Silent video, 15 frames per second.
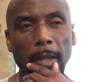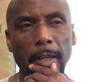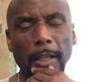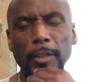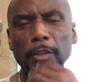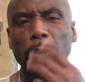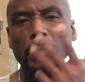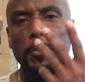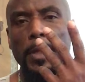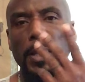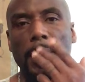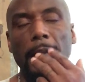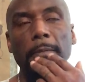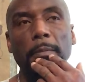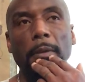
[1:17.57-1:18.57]
I told him, yeah,
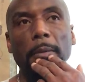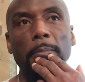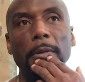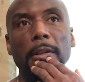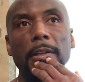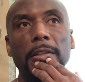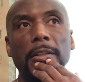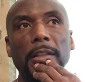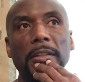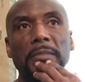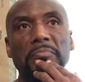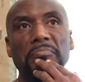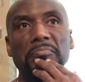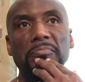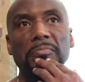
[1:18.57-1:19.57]
I, I meditate
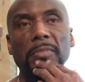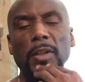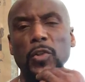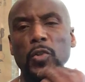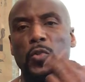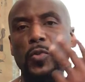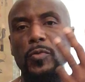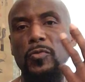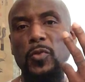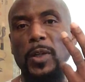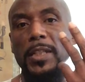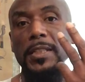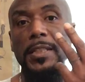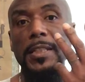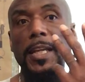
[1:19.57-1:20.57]
about
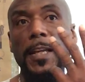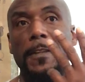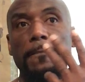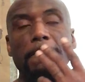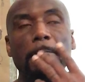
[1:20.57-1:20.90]
twice a day.